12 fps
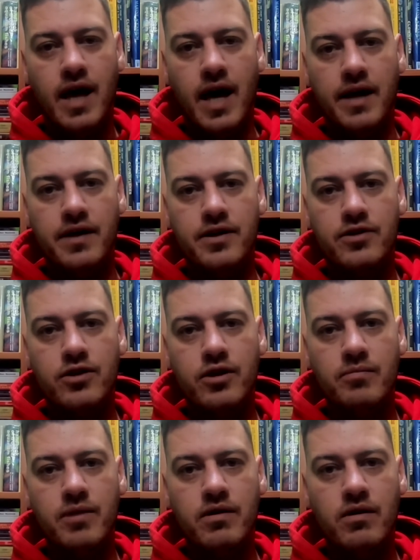and
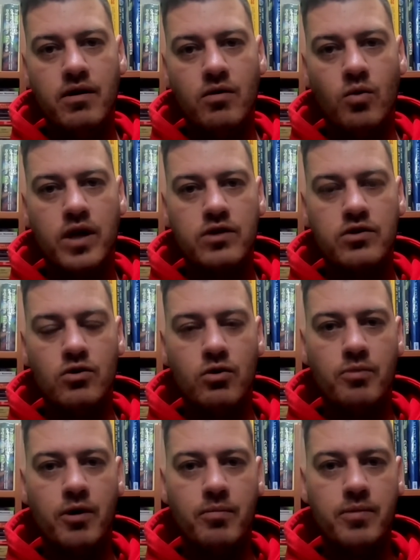determine what
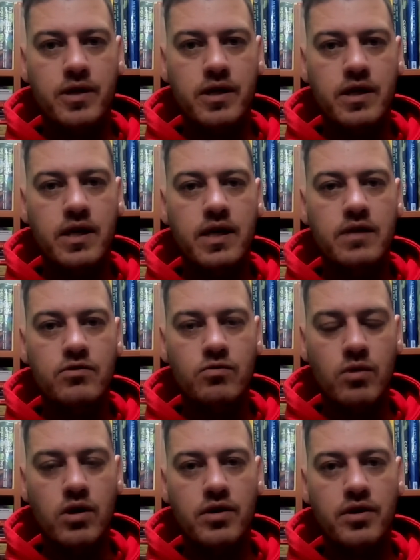your property is
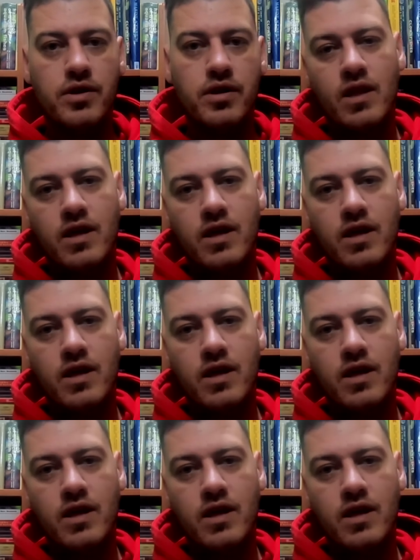worth.